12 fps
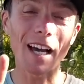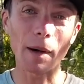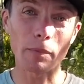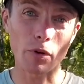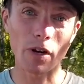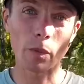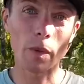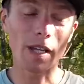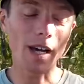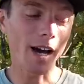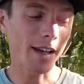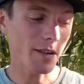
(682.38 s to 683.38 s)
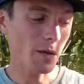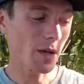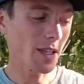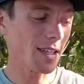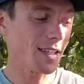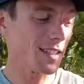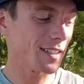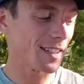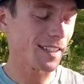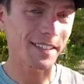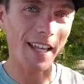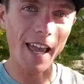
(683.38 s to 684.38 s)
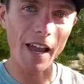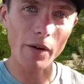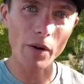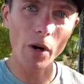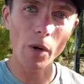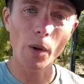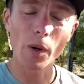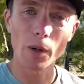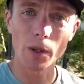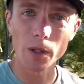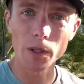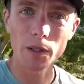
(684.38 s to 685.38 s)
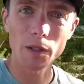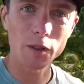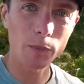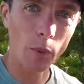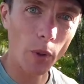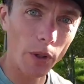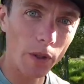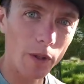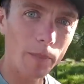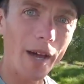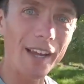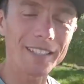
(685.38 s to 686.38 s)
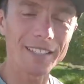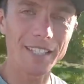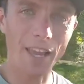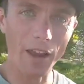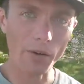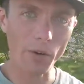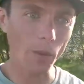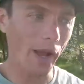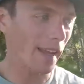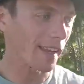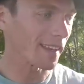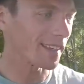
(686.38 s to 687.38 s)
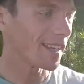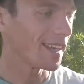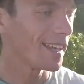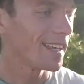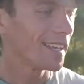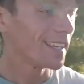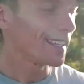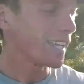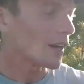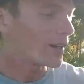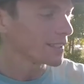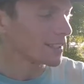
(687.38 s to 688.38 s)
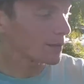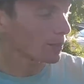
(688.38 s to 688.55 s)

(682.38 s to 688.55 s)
upgrade we got is this Aero Hood Spoiler by TerraWagon. Now it's this